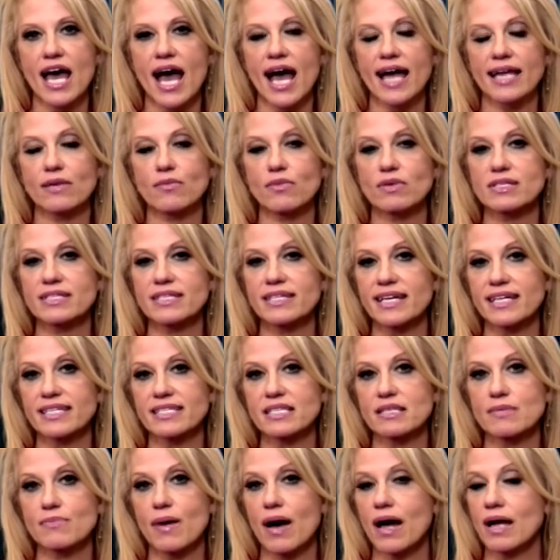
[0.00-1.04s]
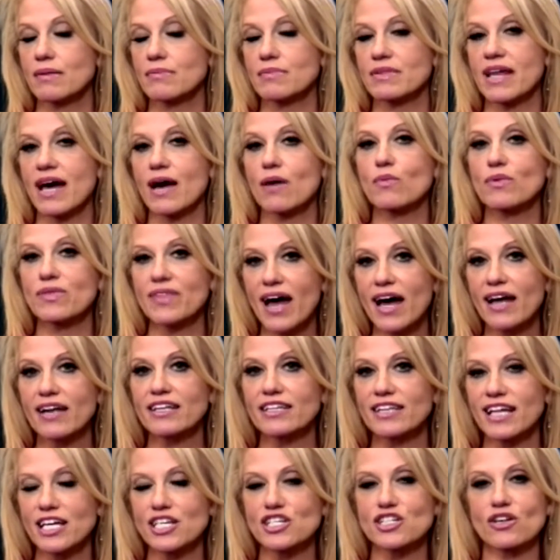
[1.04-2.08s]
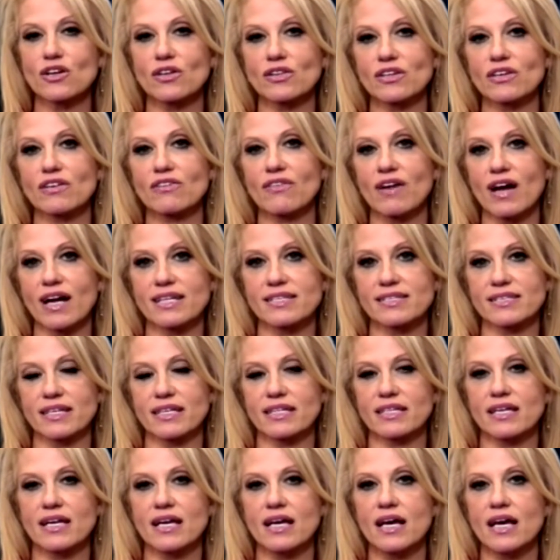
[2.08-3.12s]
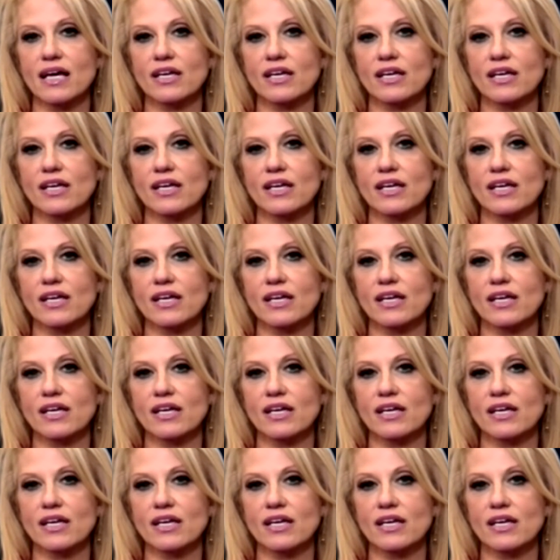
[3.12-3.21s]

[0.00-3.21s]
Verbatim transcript: and he wants to get to the bottom of that without an election on the horizon.